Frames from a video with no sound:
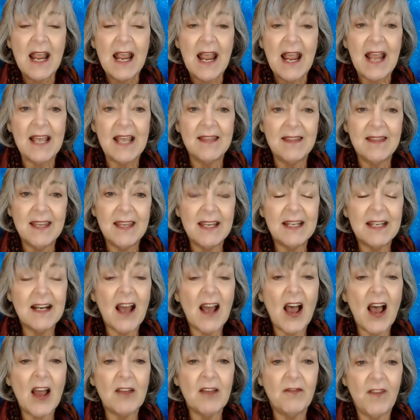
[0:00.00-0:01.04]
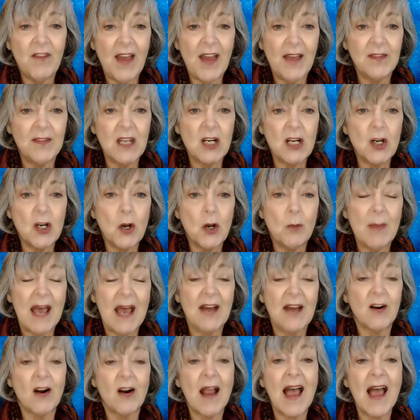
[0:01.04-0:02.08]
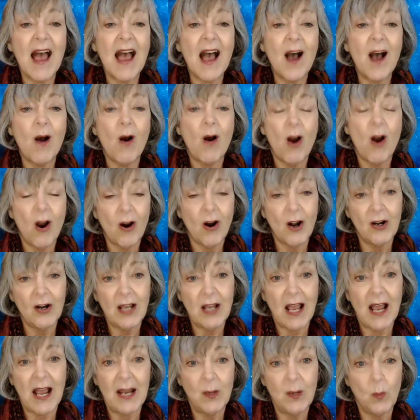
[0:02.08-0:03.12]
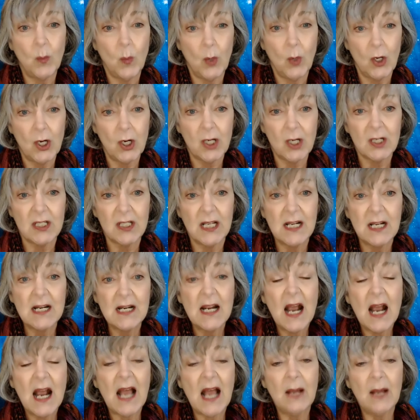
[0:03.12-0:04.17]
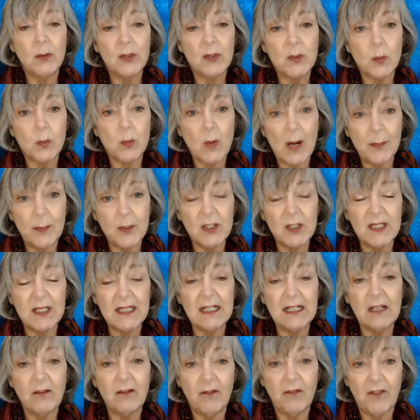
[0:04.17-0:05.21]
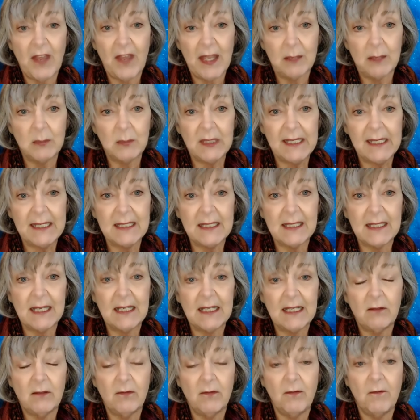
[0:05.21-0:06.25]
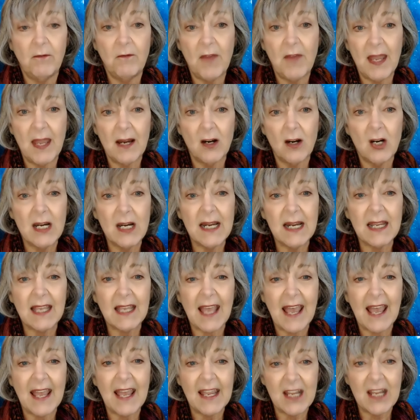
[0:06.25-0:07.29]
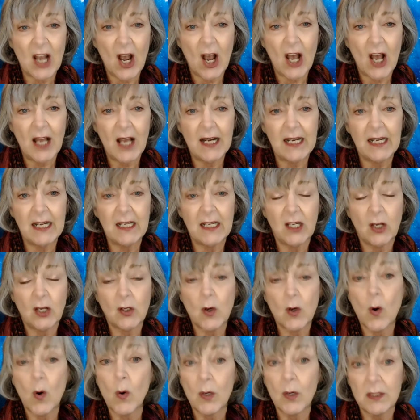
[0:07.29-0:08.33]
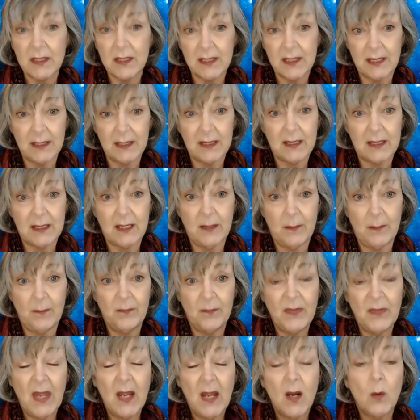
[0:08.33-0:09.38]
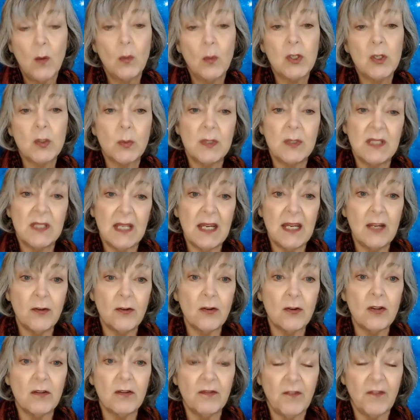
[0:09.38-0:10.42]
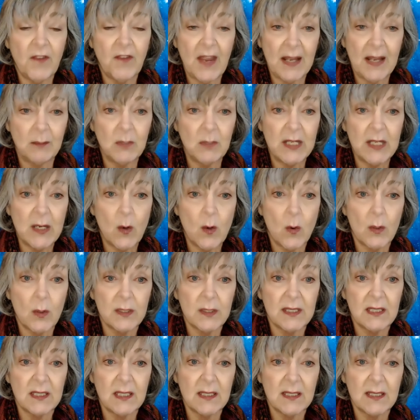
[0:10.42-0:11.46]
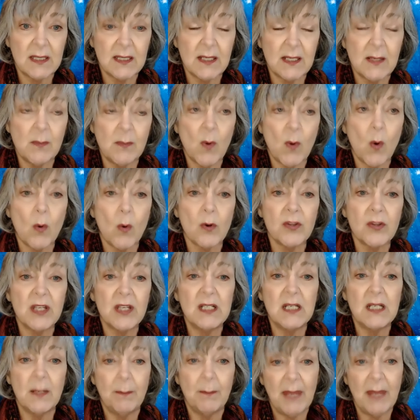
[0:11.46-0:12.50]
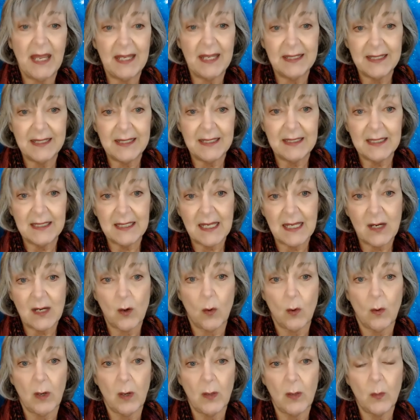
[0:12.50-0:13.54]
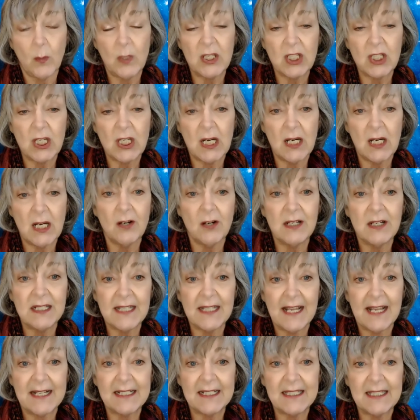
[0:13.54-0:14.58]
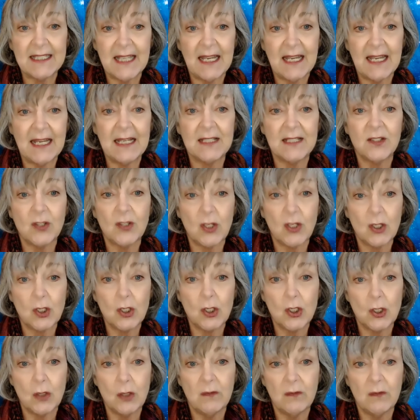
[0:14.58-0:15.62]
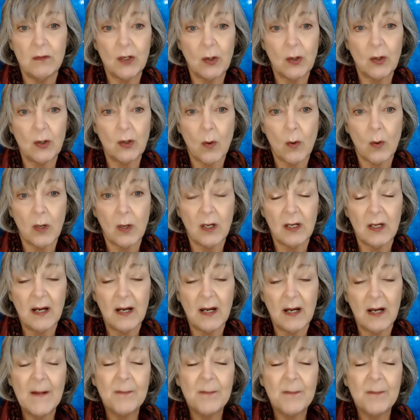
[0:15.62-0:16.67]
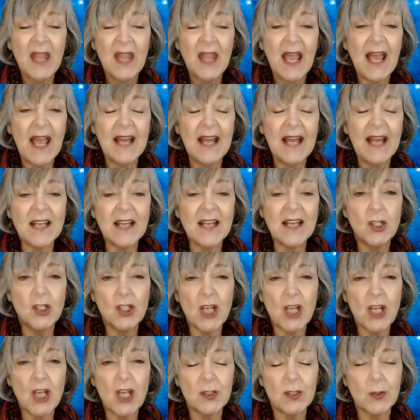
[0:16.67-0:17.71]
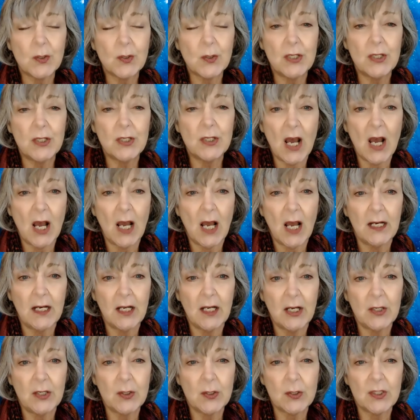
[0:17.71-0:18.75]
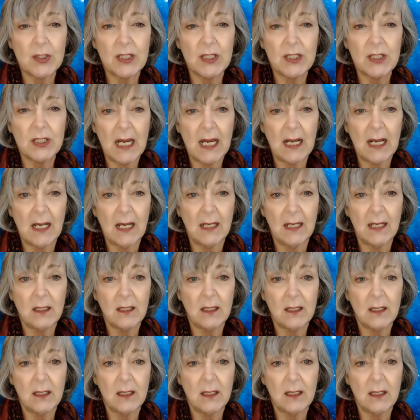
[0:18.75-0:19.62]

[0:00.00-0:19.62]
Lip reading: And then I found that no matter how hard I worked, I was representing families in a very chaotic court system, which was either the family court system or the dependency court, which here in Tennessee is the juvenile court. And I just could not understand